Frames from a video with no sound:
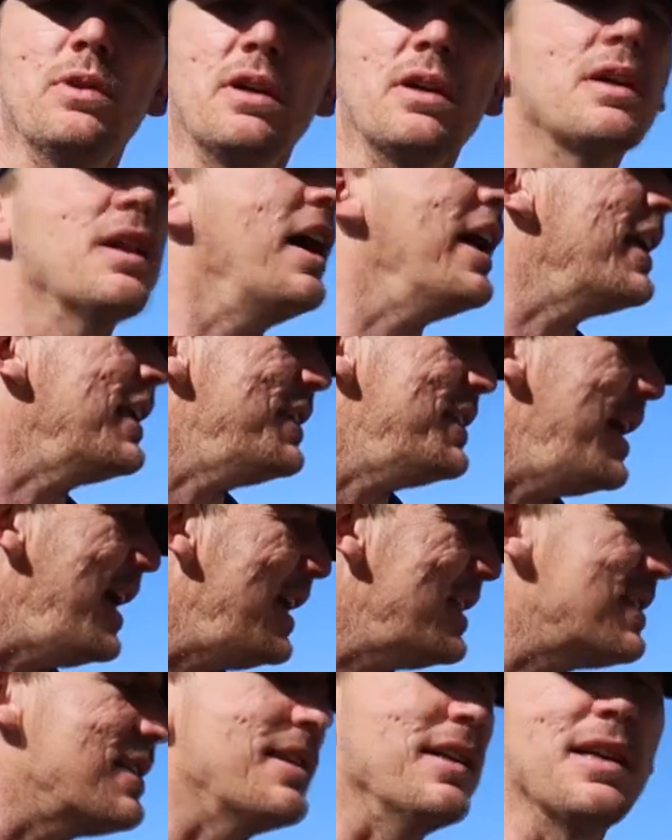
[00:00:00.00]
look like
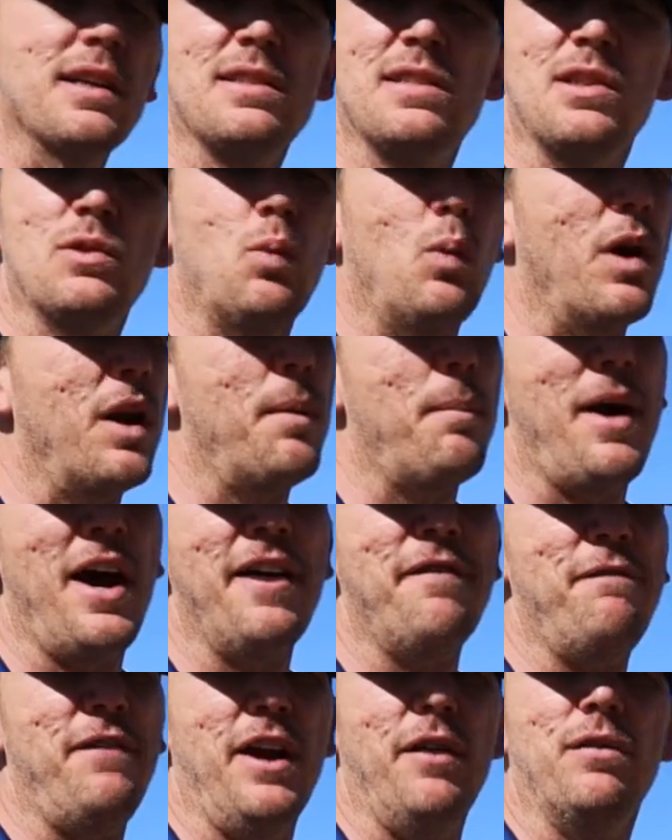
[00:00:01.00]
dead sticks. It's one of
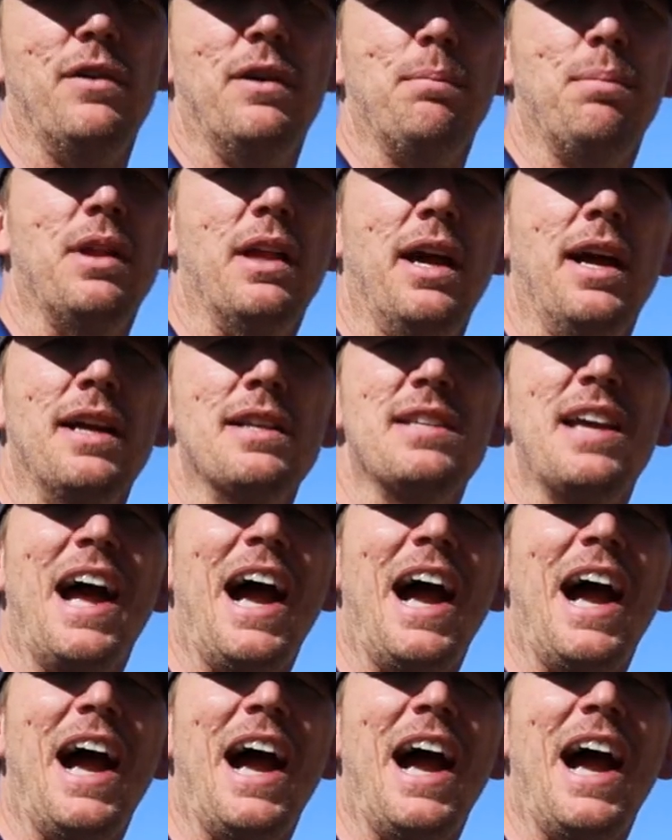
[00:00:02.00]
my favorite plants.